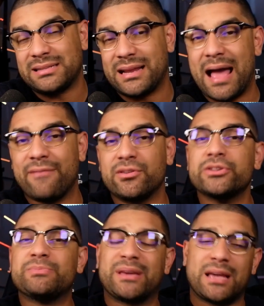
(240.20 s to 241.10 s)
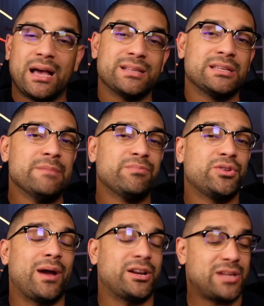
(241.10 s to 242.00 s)
avenues because you
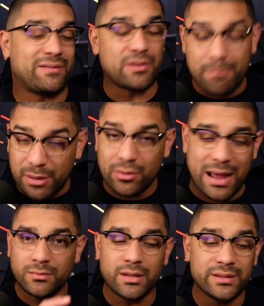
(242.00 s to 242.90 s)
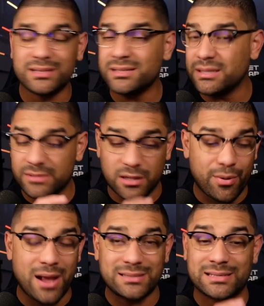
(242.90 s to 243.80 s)
actually have to build out the systems and the
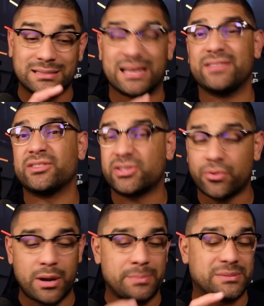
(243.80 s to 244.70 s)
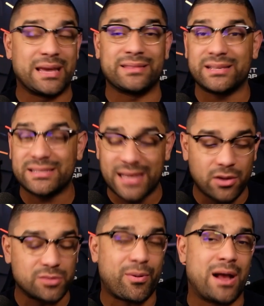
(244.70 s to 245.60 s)
processes and the scripts and the sales
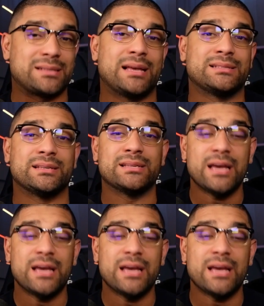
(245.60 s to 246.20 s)
processes,